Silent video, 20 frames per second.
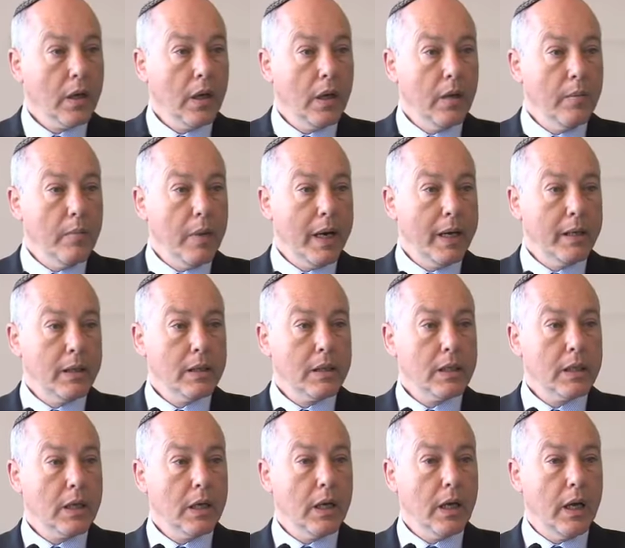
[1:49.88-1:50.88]
It
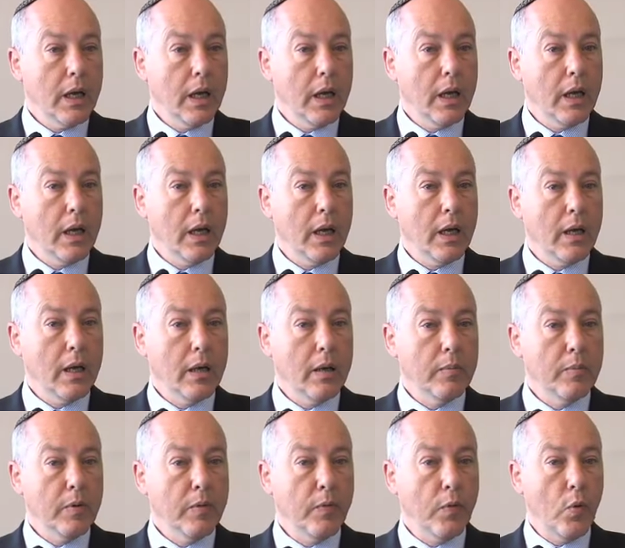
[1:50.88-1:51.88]
might,
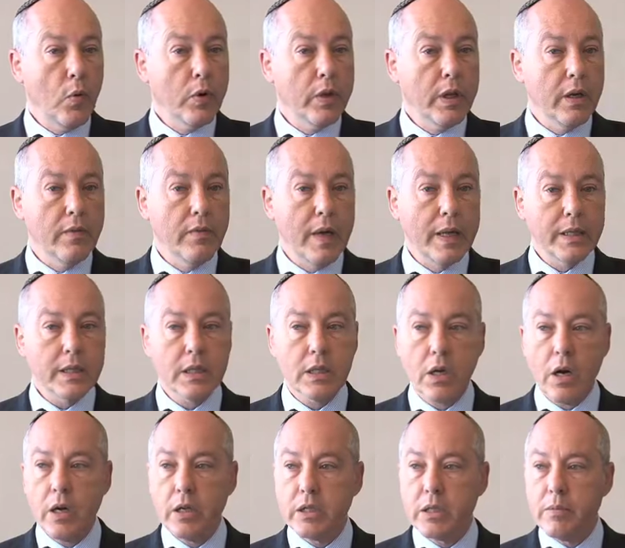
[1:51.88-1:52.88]
before the event
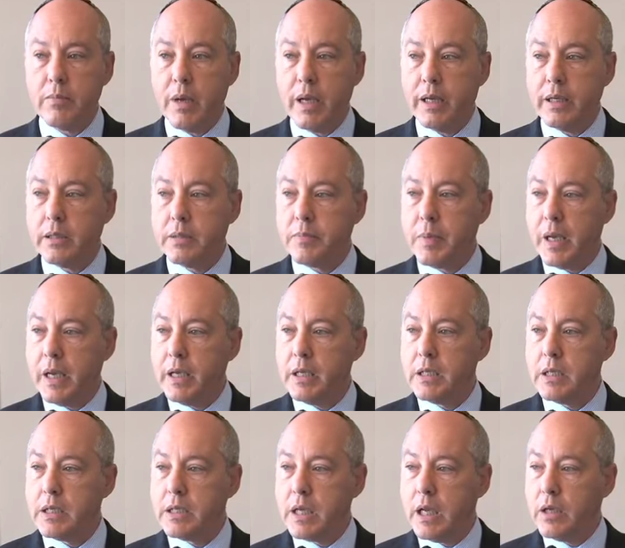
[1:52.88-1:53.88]
starts, it might pay
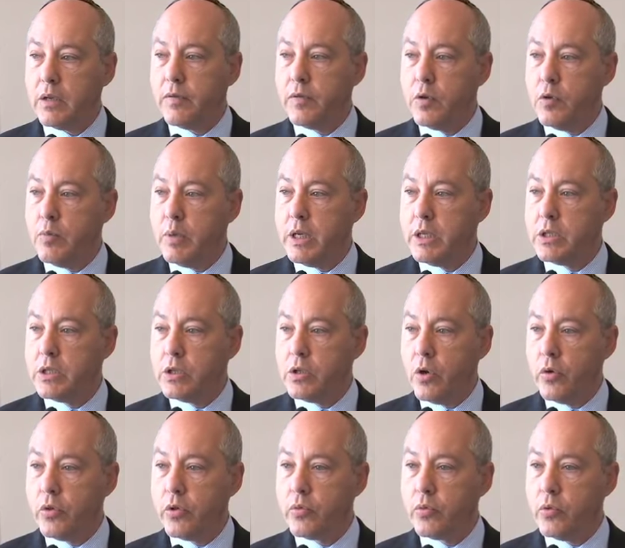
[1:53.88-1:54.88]
to take a few minutes to
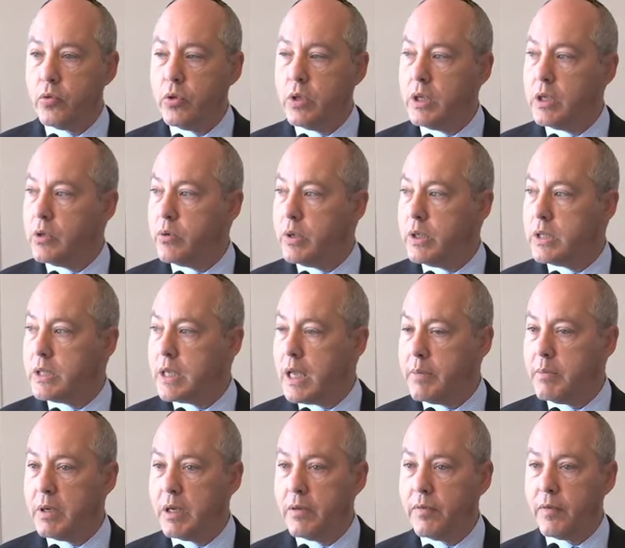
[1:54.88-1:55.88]
go through the agreed
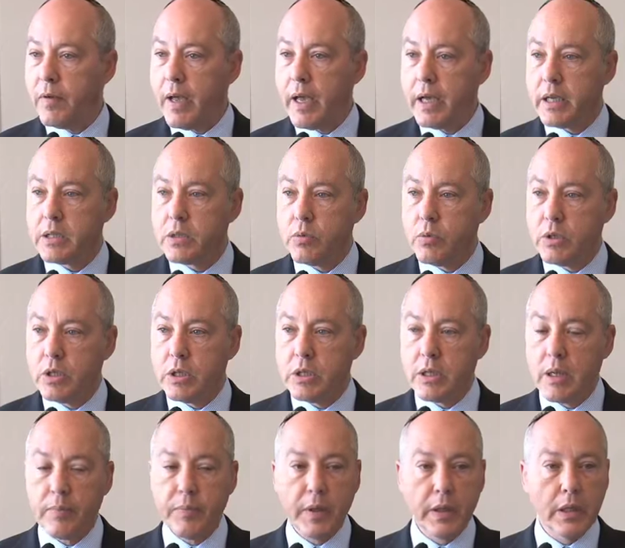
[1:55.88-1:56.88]
statement of facts, which is
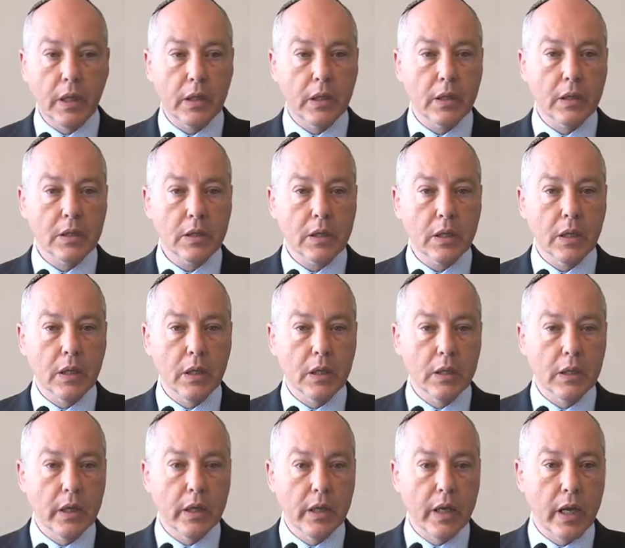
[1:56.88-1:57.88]
something that
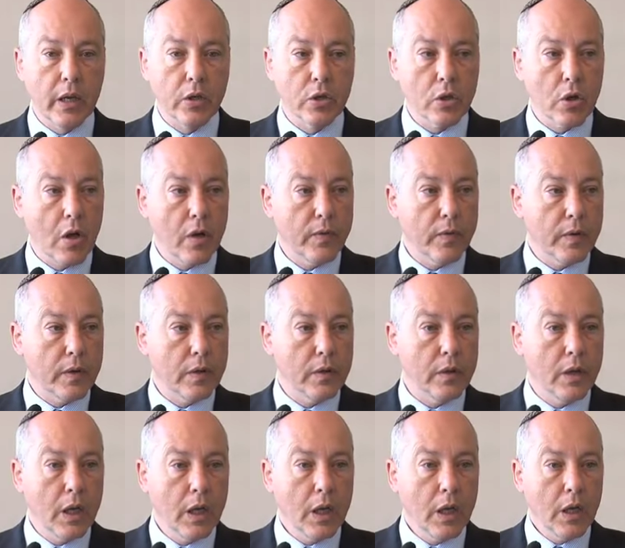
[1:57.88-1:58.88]
litigators
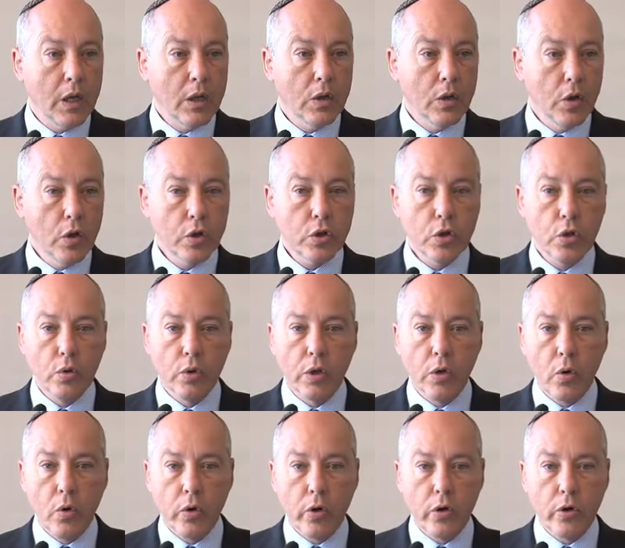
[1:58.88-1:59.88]
often look to
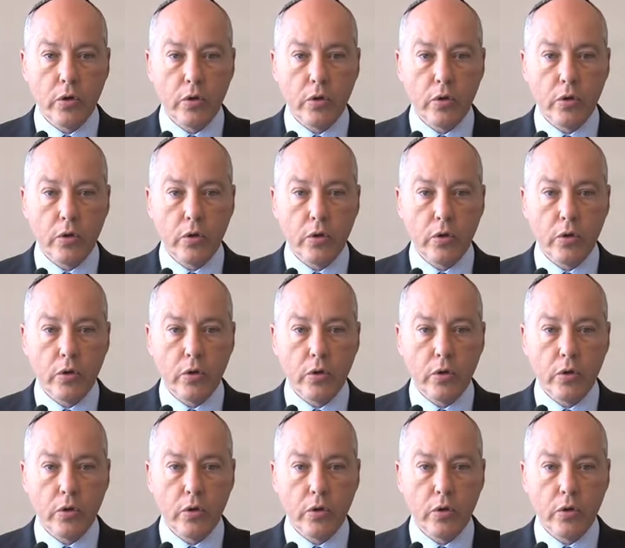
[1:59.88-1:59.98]
in order